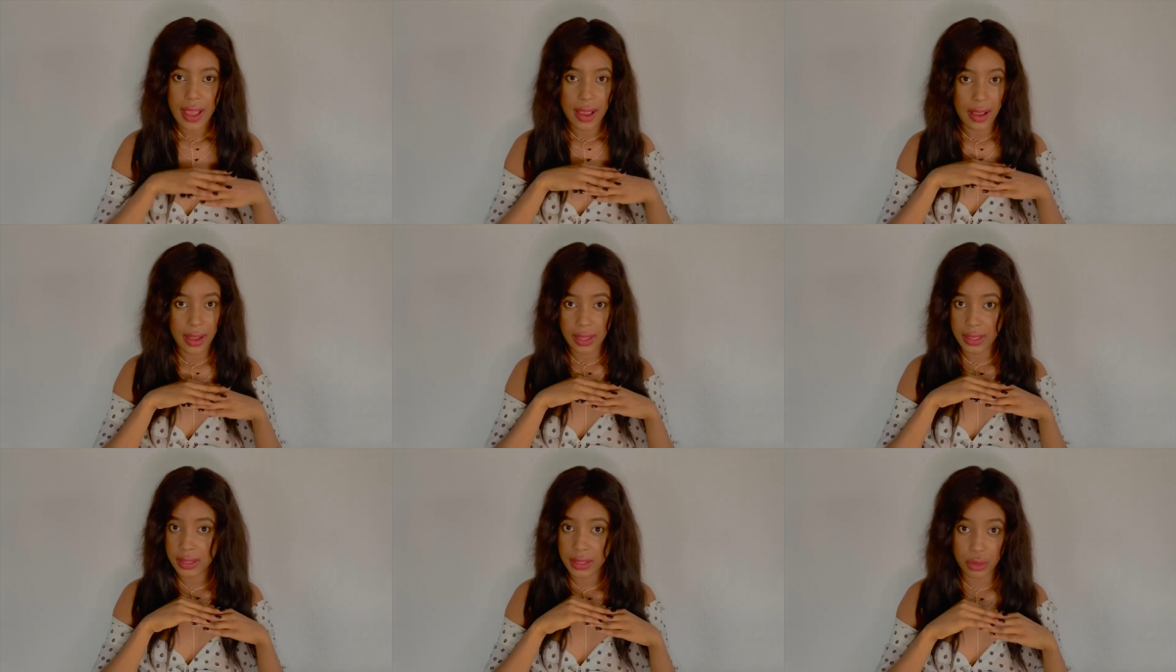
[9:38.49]

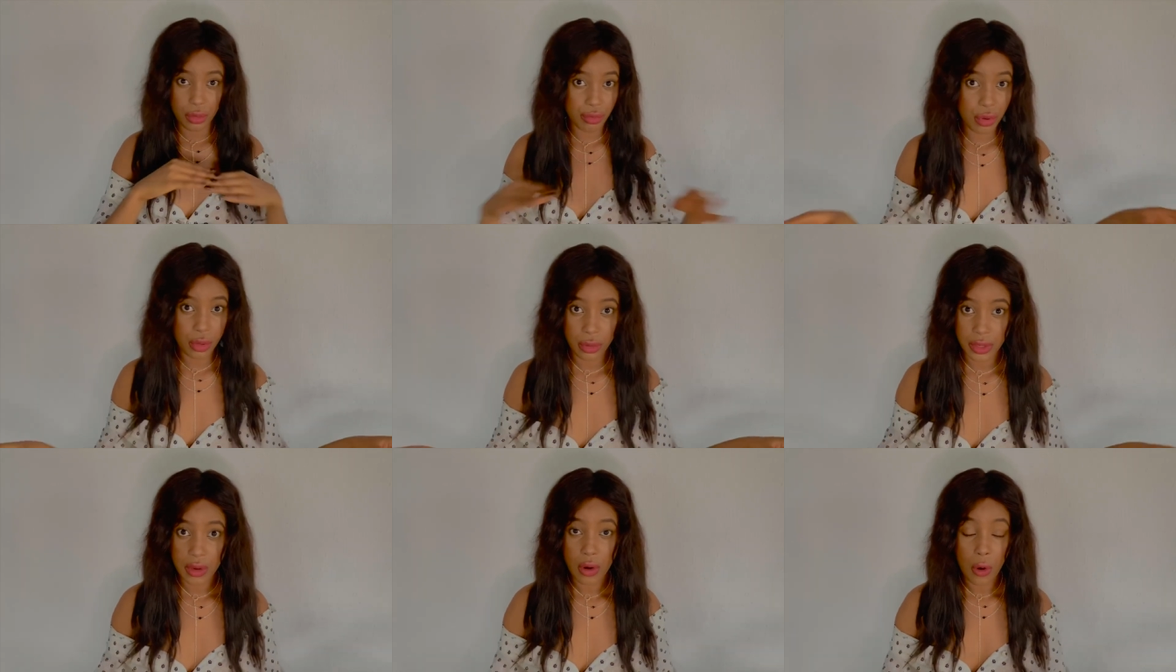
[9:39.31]
and the roll-on
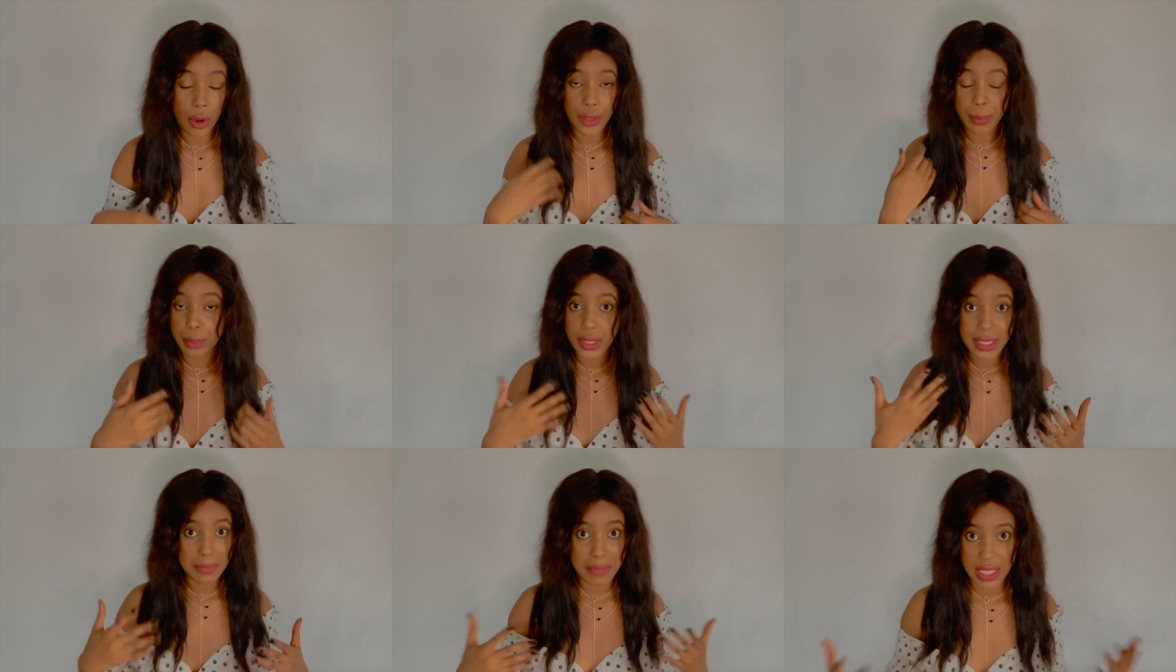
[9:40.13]
or the body
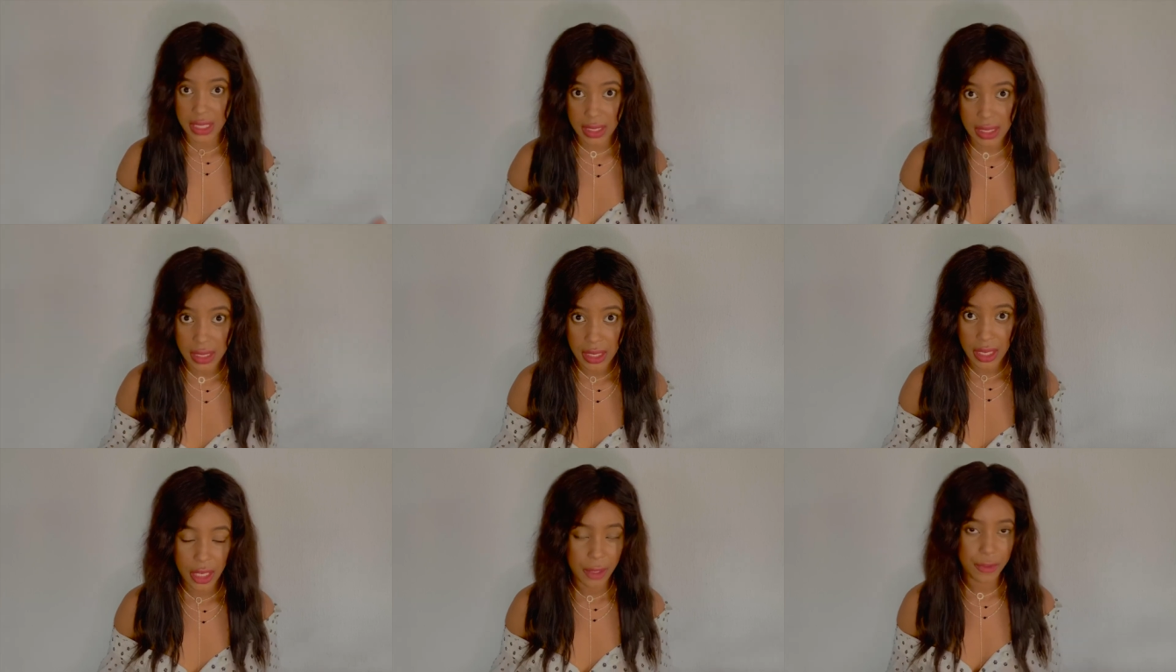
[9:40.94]
mist
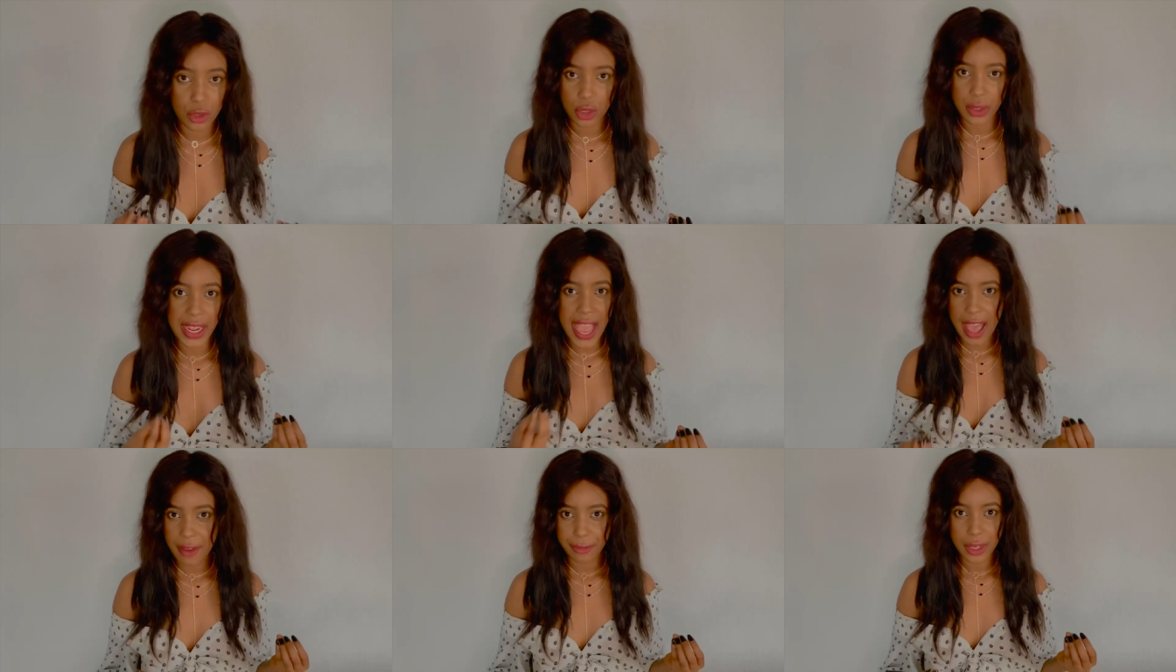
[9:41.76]
if you don't have